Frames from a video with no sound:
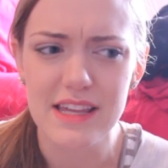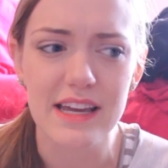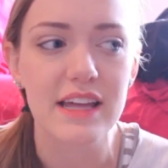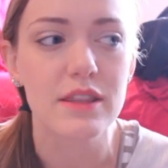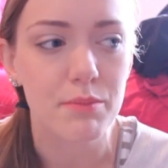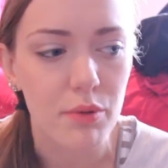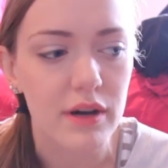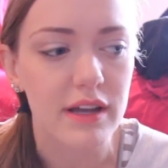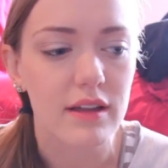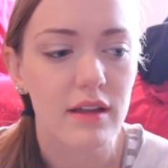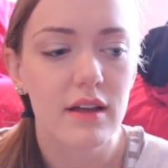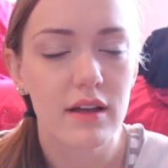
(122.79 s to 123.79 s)
think at the
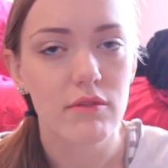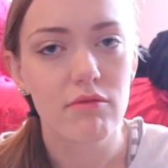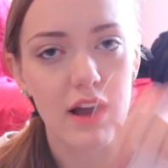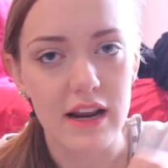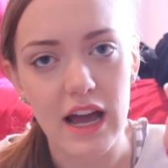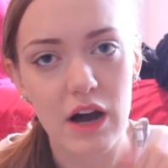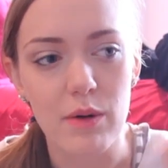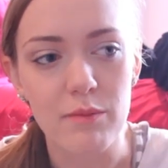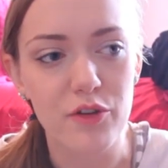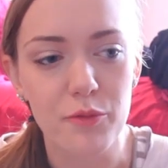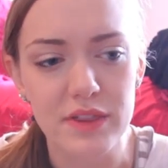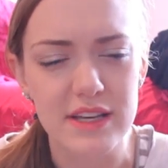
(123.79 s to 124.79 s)
point Right now where I'm
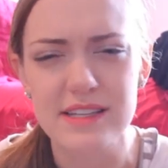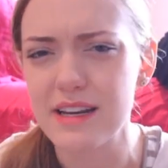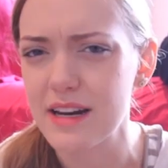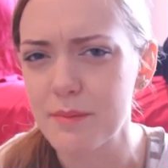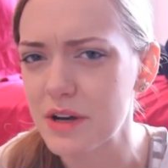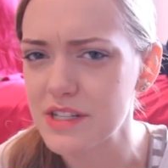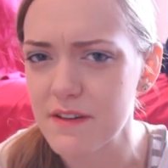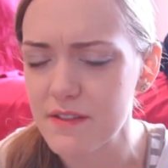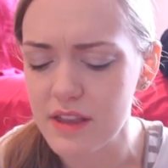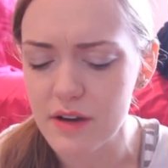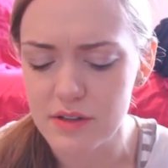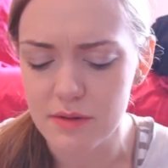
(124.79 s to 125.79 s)
filming this, they need about
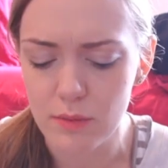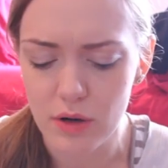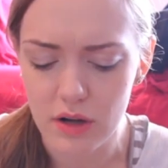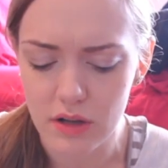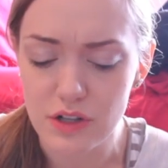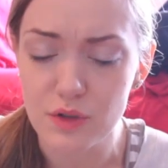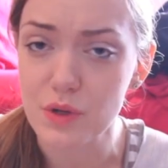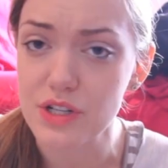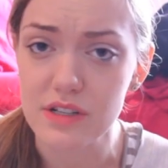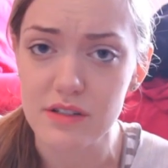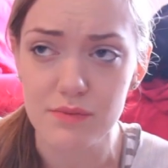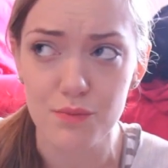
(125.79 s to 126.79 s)
7,000 more dollars,
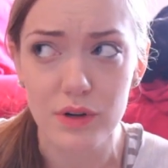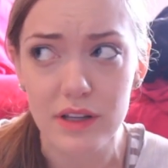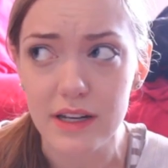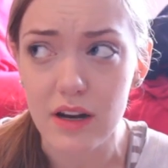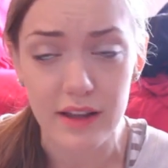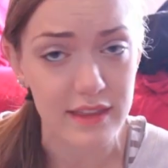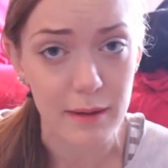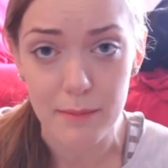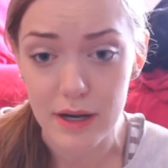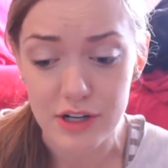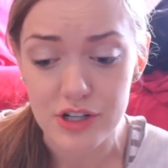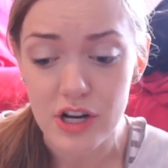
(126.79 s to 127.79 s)
which is really not that
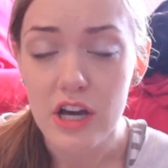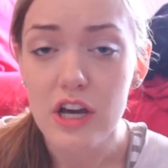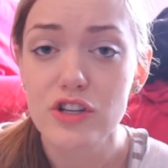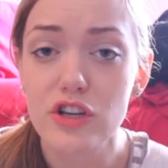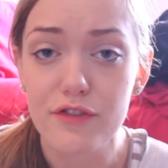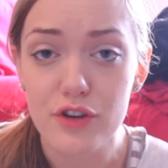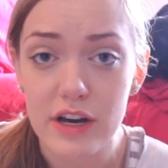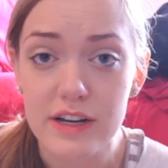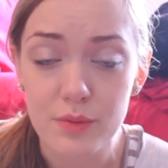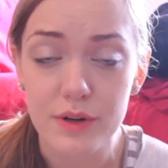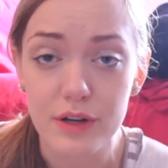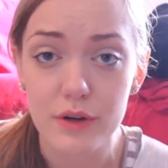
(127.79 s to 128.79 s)
much. So if you
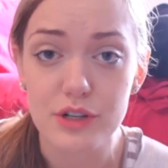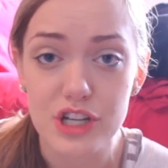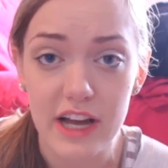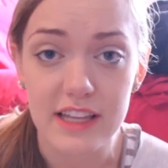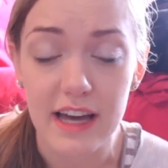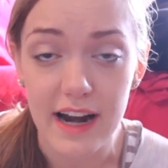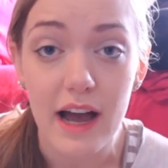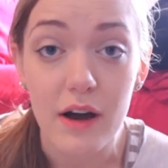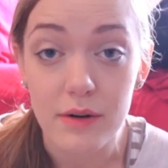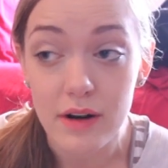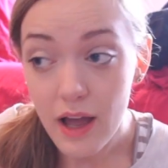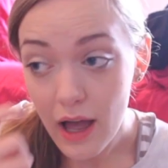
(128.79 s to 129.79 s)
guys wanna go check that
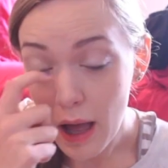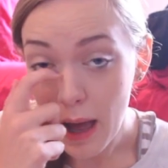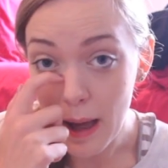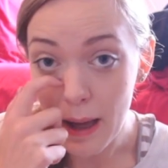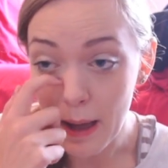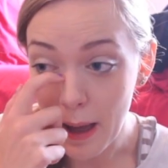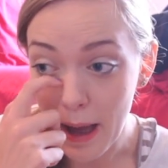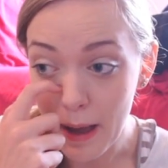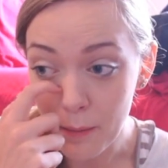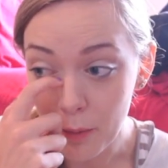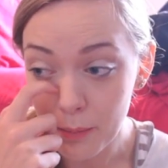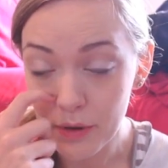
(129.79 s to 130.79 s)
out, uh,
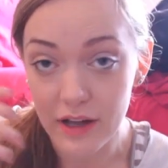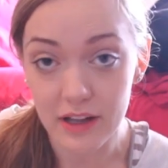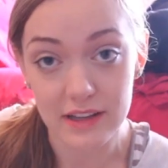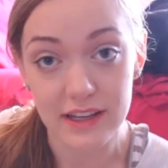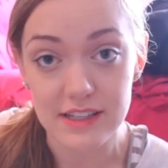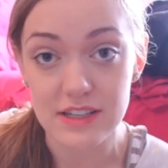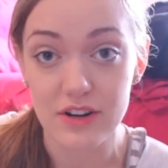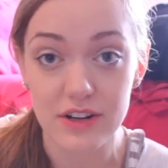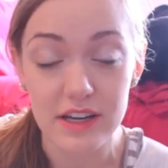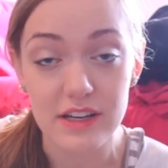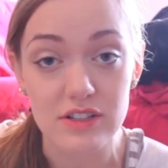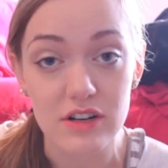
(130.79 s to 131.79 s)
I will put a link to their
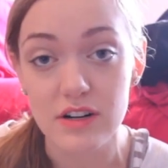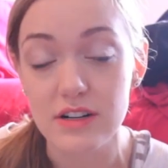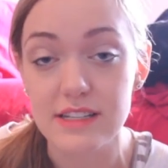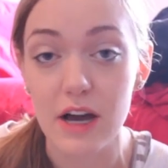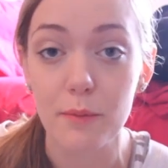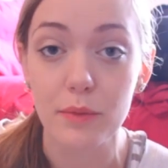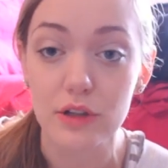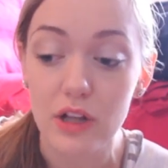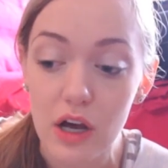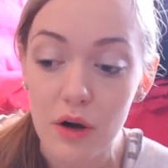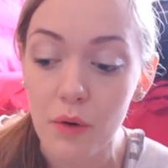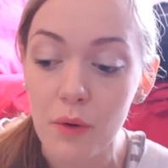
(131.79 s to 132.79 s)
Kickstarter down
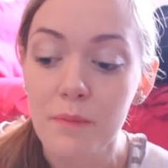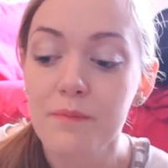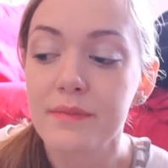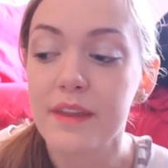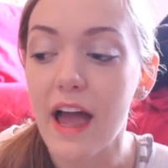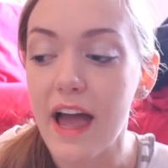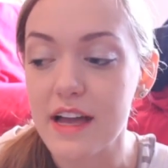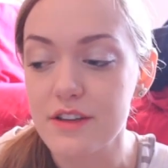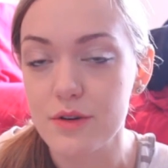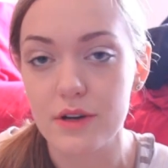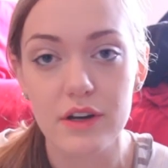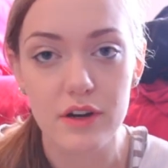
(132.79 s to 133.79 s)
below and
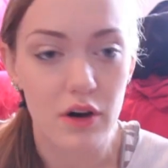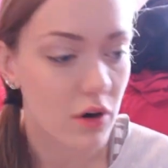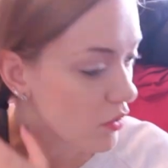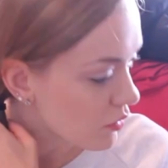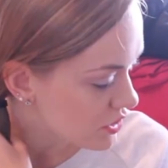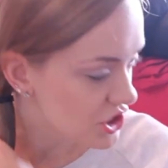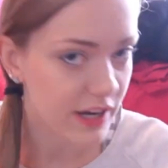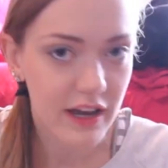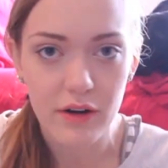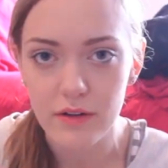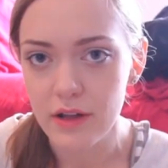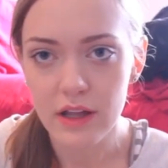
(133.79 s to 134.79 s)
you can go check
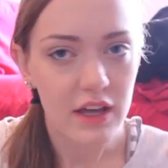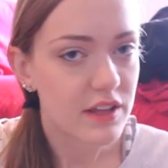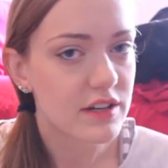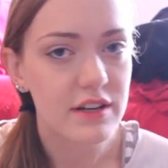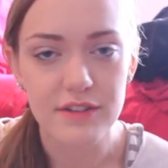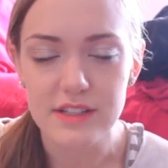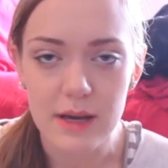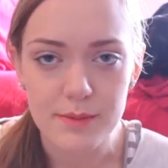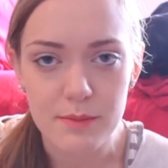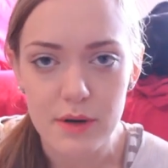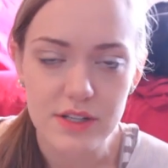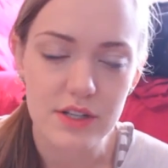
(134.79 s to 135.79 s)
out the different types
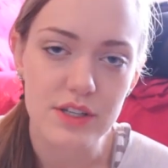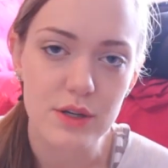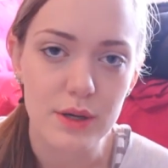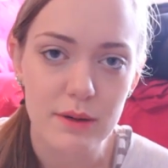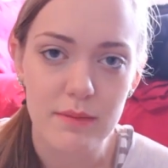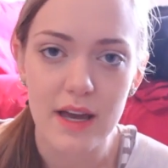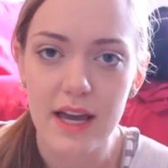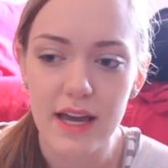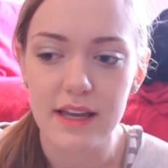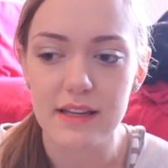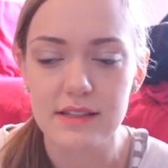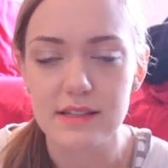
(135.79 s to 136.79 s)
of monsters that you can
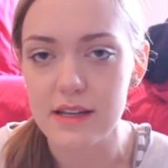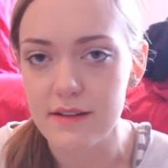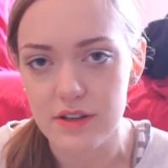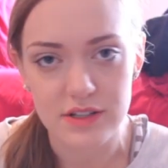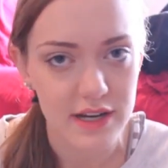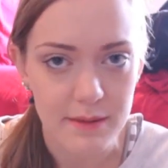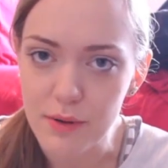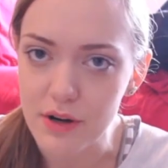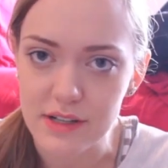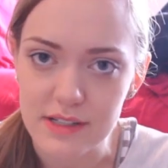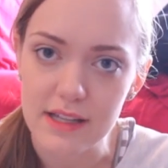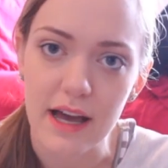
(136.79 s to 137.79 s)
make and see if there's any
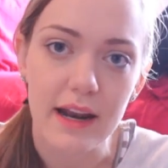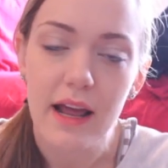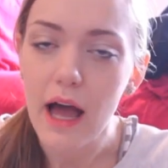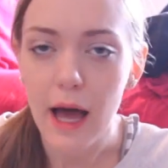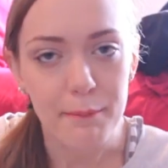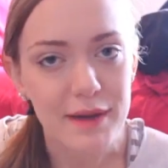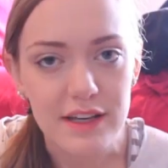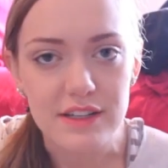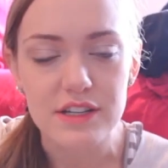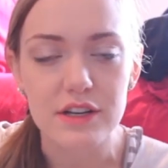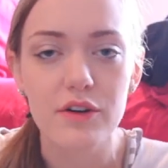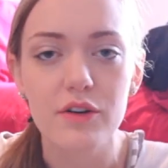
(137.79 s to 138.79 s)
perks that appeal
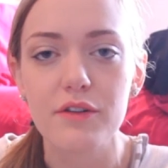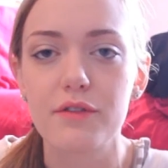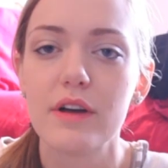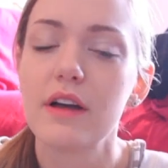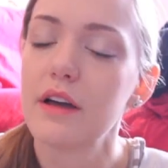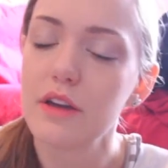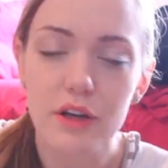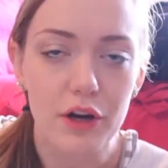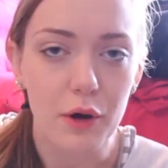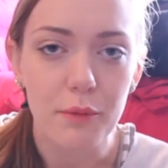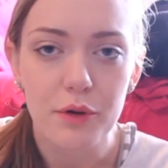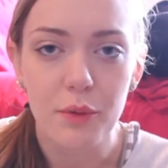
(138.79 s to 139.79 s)
to you, if you
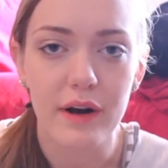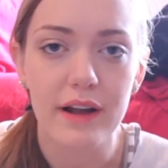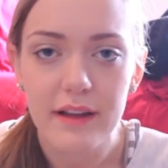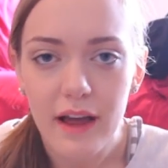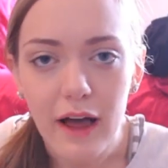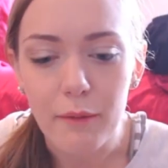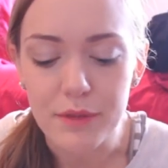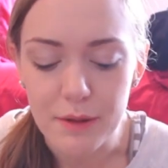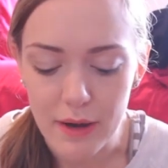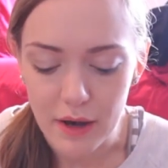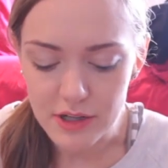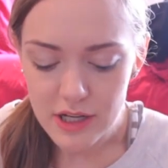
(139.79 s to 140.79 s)
know, you wanna help
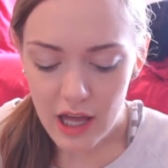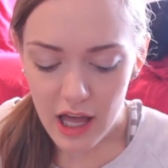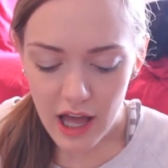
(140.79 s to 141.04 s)
them out.